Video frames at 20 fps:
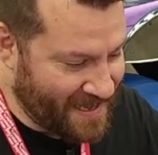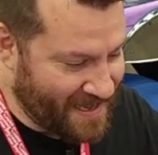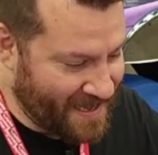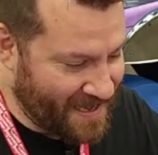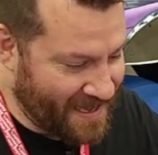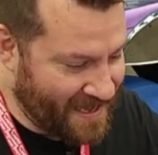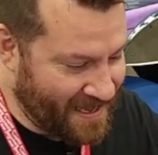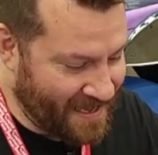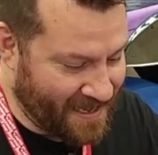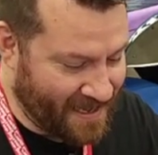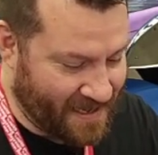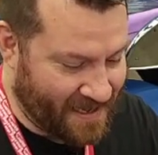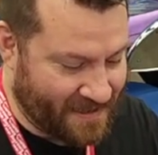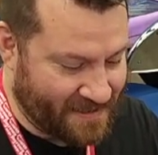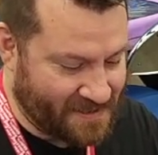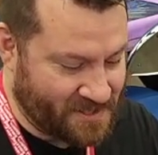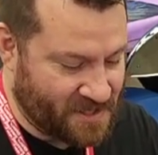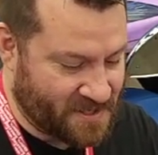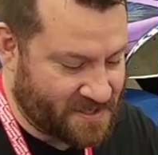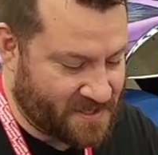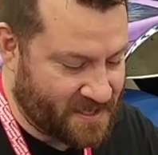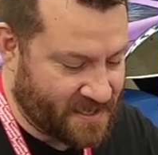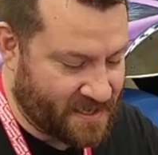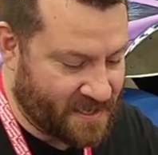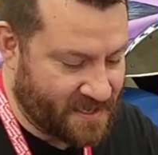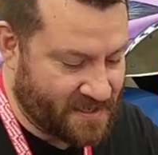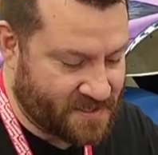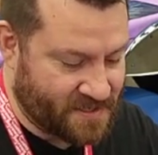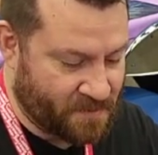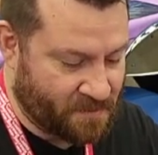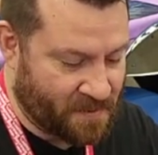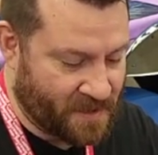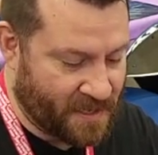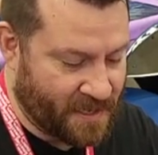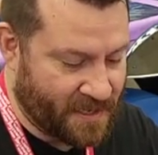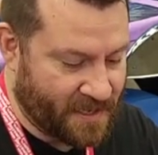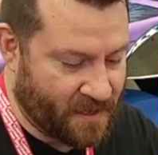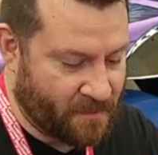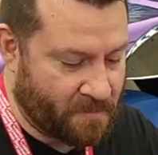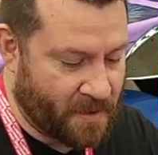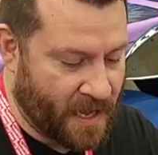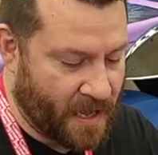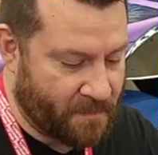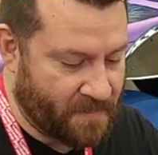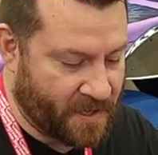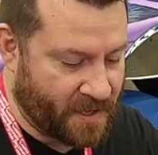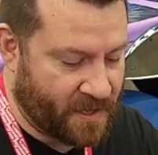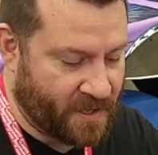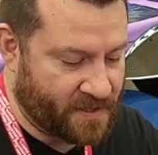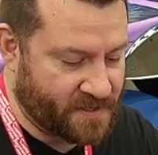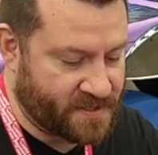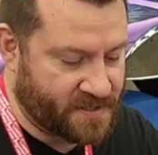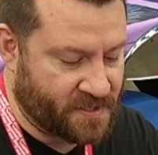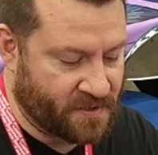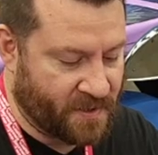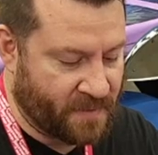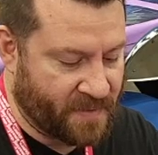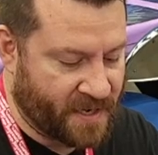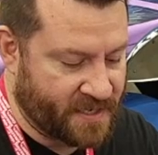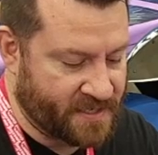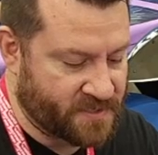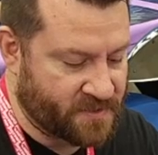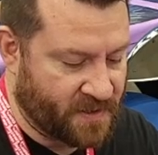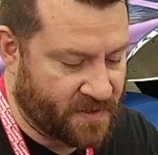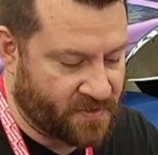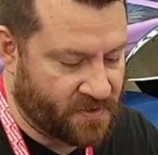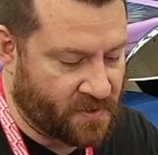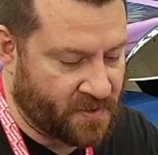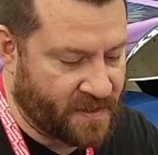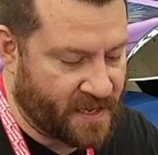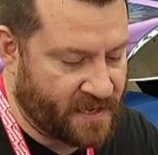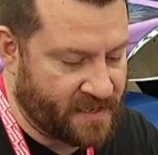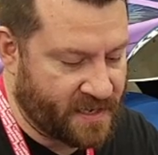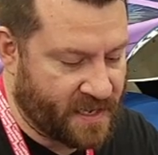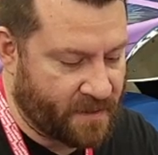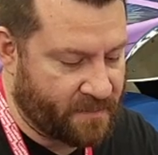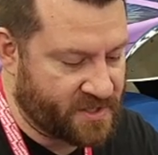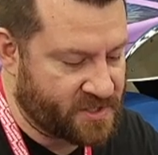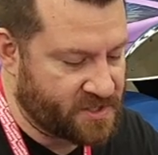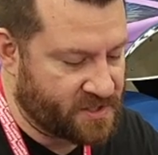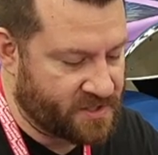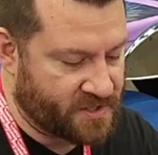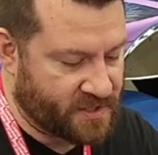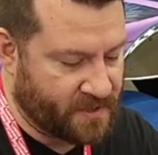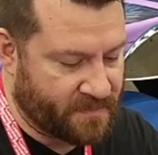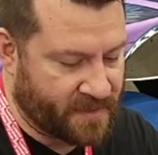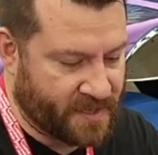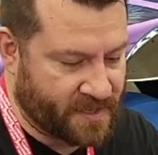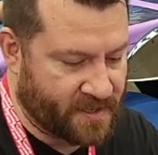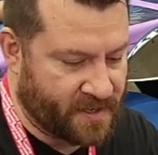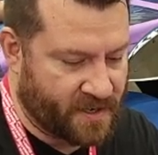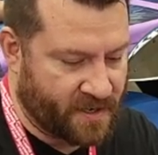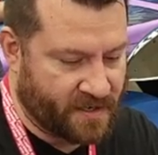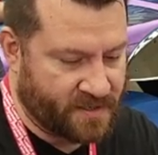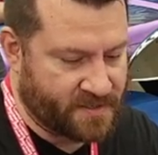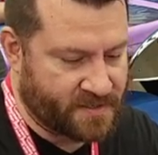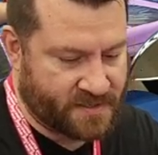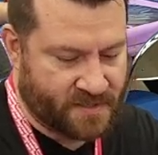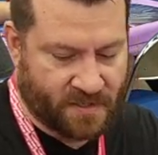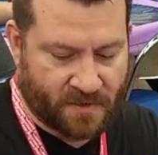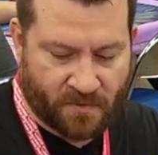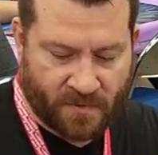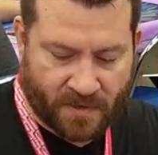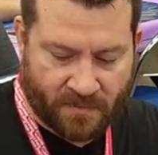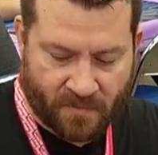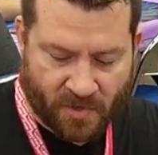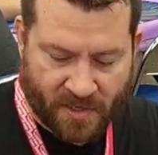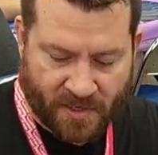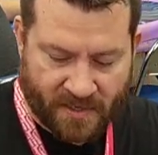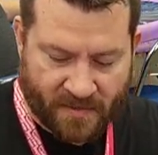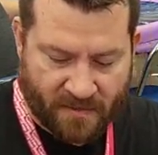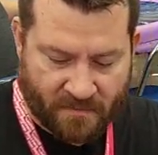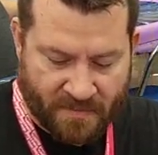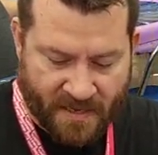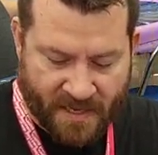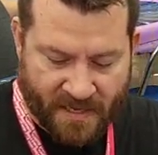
And just in case you're planning on popping R2, I might as well throw that damage and look at my cards. So 1 more into the base.